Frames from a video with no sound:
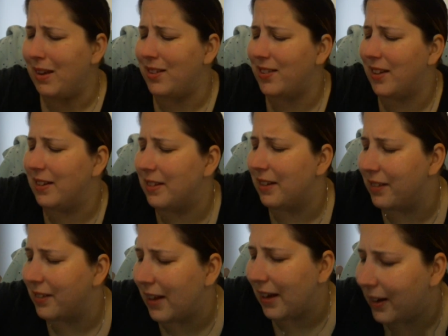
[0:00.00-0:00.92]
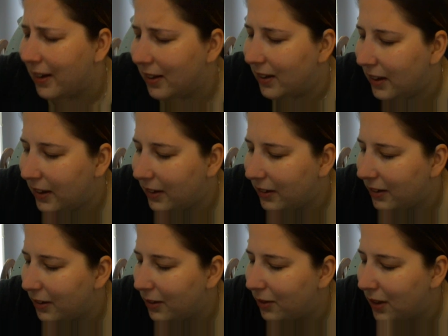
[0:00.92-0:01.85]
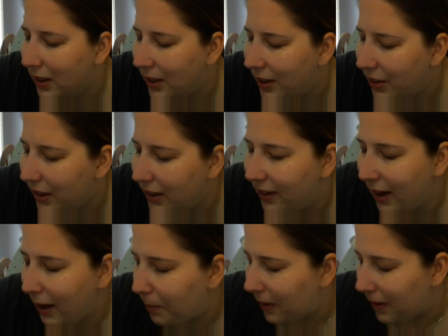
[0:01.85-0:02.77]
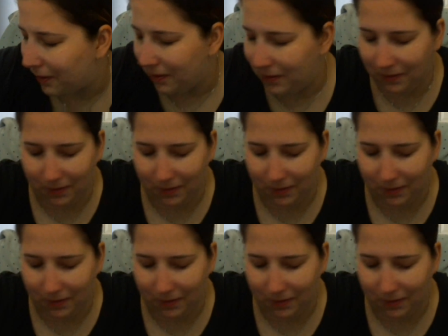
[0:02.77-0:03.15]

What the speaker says: skin does that. I don't know. Things happen.